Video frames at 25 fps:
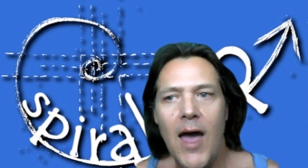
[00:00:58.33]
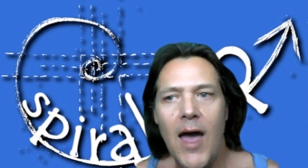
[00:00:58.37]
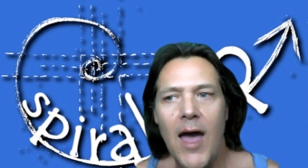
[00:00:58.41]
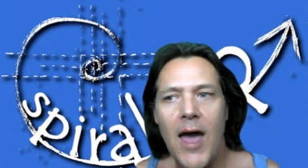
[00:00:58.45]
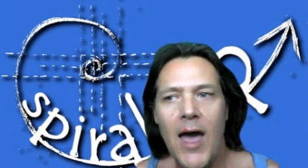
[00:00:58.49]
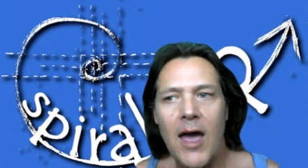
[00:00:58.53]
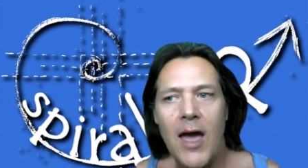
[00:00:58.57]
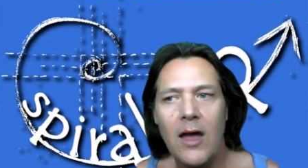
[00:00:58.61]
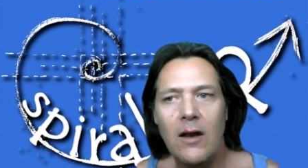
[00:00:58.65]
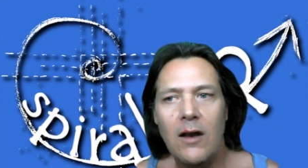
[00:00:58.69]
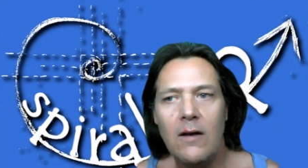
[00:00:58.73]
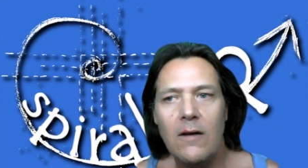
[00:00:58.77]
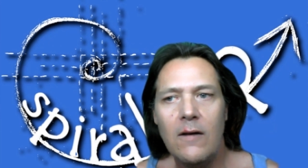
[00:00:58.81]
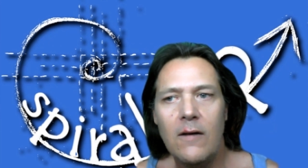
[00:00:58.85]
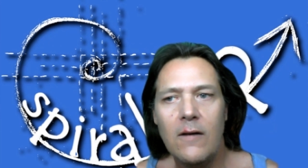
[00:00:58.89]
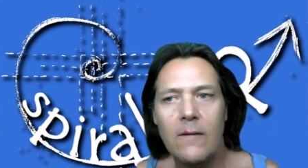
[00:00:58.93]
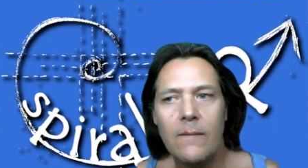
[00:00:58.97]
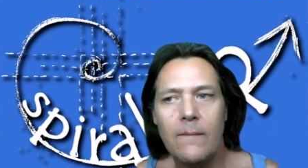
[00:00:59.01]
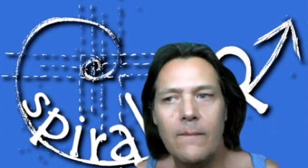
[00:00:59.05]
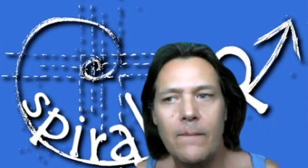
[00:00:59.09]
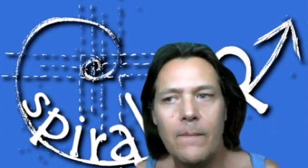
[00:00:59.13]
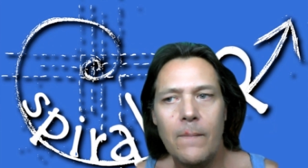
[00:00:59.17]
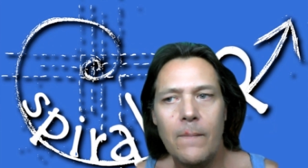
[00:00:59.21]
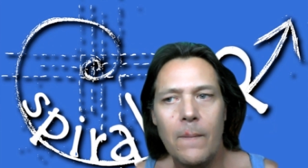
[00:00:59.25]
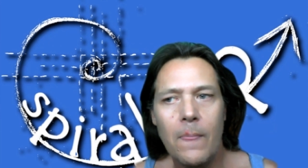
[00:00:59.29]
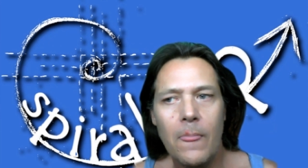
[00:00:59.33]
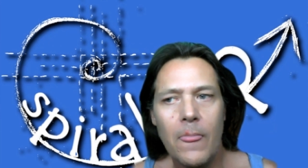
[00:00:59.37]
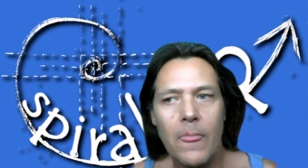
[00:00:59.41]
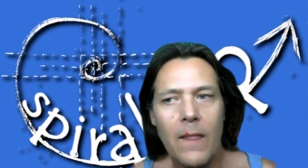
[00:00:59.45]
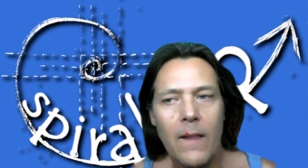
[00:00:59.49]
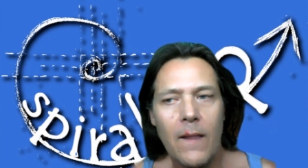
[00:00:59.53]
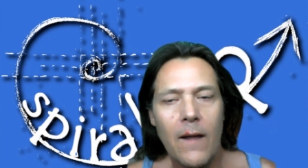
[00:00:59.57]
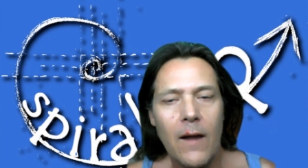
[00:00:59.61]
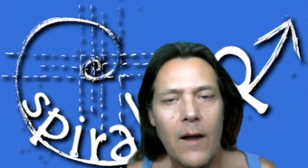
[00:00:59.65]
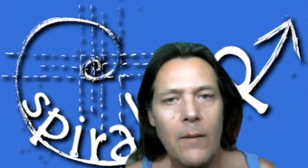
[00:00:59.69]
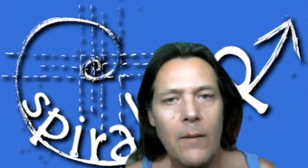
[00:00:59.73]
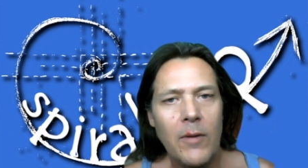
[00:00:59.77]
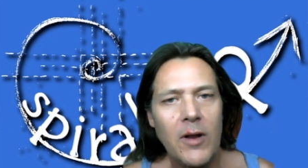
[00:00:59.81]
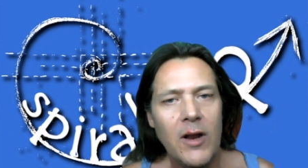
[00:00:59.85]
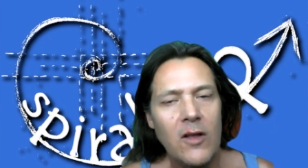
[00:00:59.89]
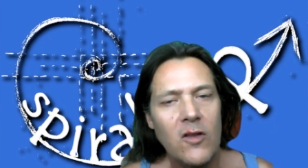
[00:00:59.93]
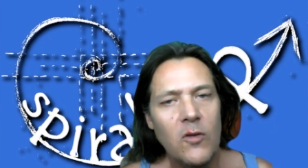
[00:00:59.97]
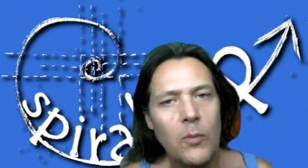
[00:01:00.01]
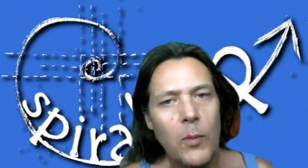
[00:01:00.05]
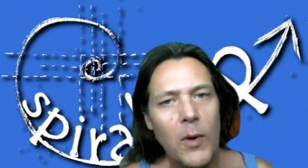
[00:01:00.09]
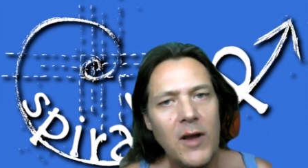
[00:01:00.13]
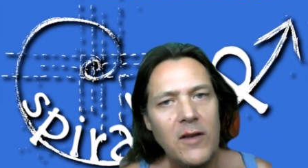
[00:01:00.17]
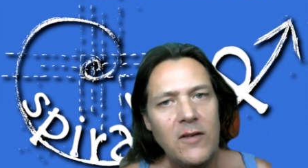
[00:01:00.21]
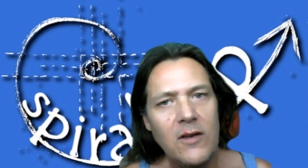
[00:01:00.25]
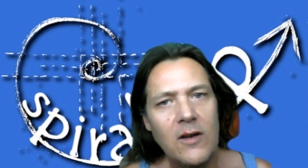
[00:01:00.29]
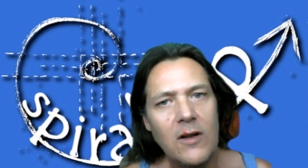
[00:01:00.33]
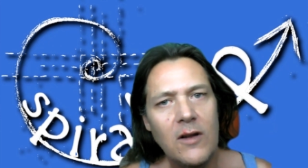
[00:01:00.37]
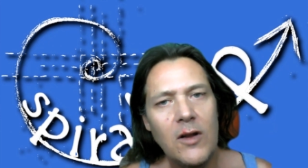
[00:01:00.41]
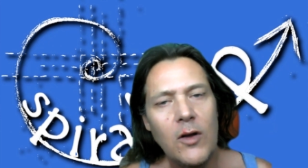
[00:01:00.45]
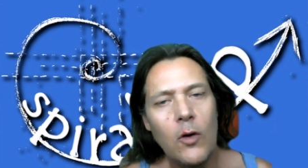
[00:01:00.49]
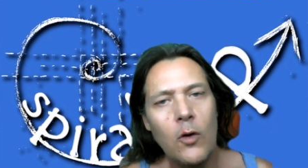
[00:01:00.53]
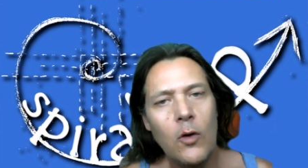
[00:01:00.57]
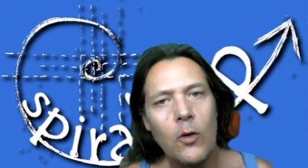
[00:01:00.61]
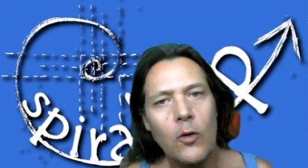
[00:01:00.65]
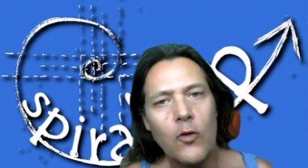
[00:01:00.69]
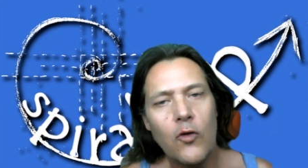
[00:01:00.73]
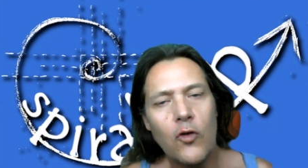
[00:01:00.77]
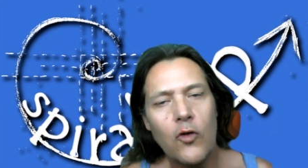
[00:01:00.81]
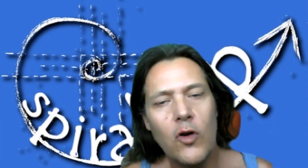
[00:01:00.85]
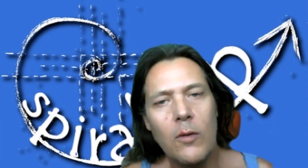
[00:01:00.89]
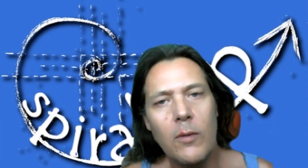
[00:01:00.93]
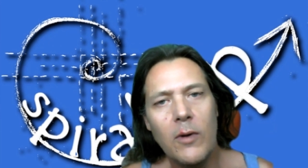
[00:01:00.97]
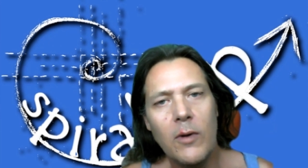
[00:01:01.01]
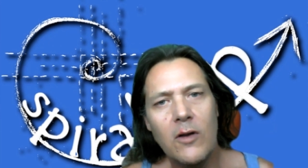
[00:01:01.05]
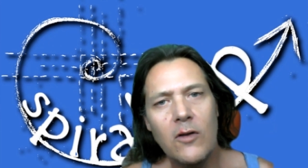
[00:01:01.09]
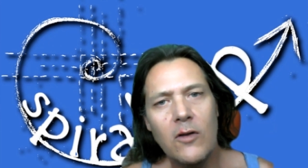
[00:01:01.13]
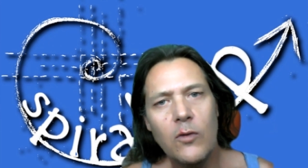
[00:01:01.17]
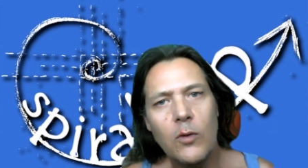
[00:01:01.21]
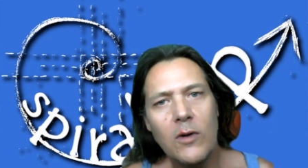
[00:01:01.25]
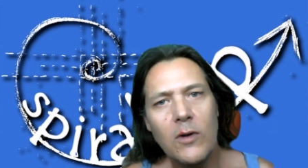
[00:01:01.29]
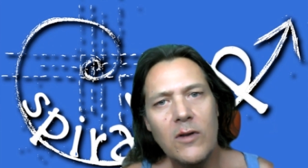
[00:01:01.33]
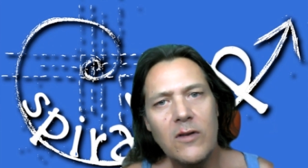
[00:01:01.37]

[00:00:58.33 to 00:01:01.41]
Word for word: and I mean it's basically all true because